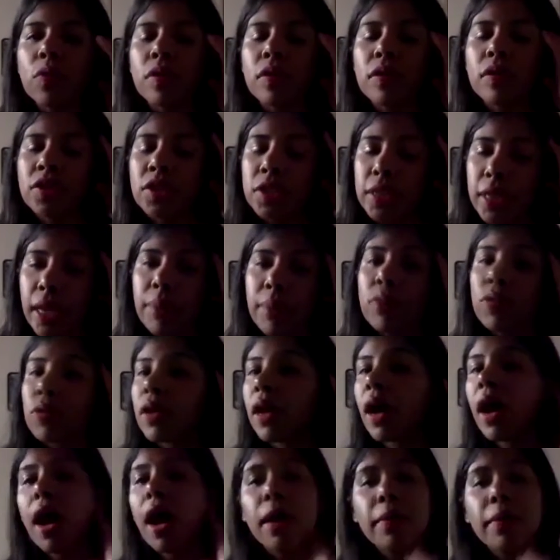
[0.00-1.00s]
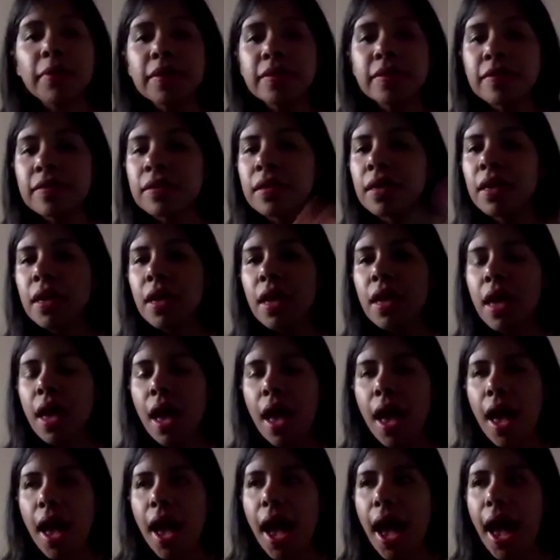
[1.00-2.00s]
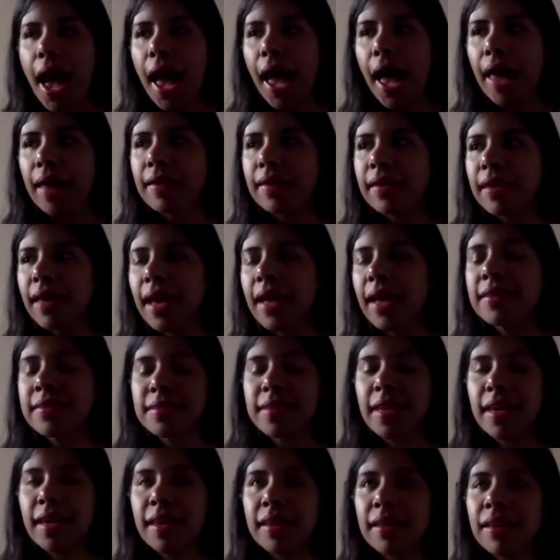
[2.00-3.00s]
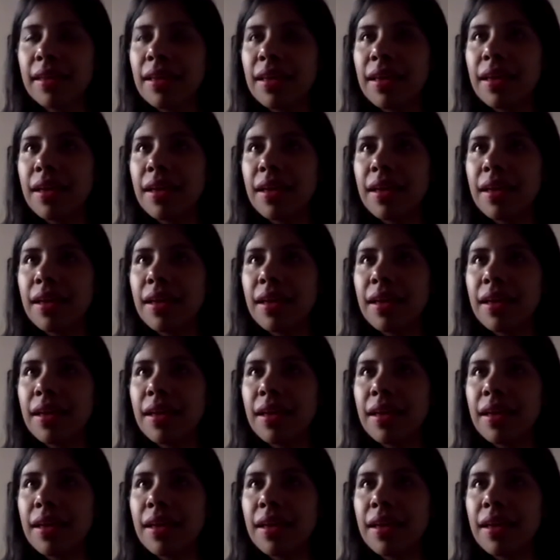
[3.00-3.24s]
She came to the harvest. And I said,